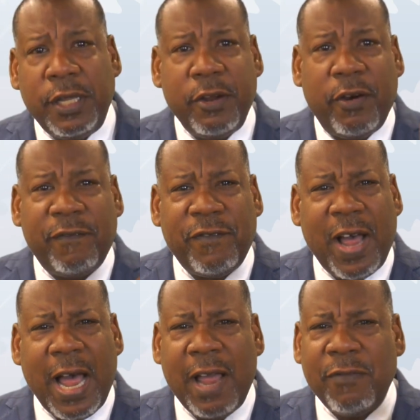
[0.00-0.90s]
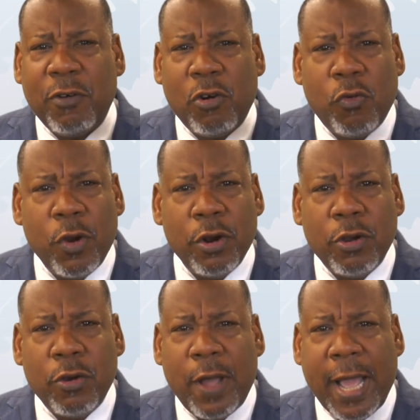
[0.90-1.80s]
there are 5
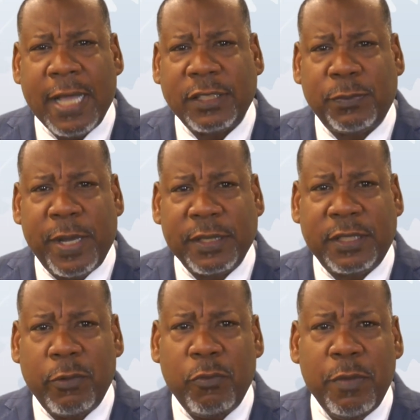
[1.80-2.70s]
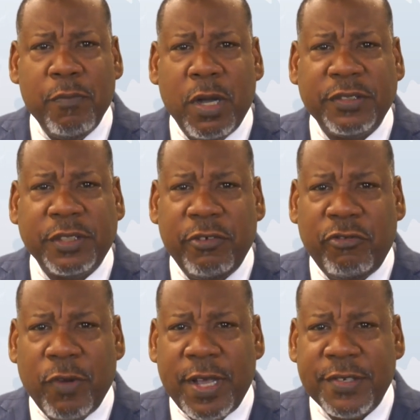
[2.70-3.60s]
critical aspects that we must
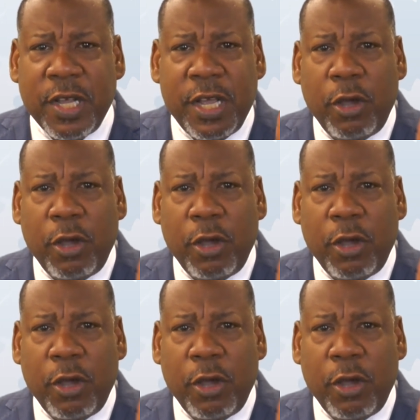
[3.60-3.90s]
address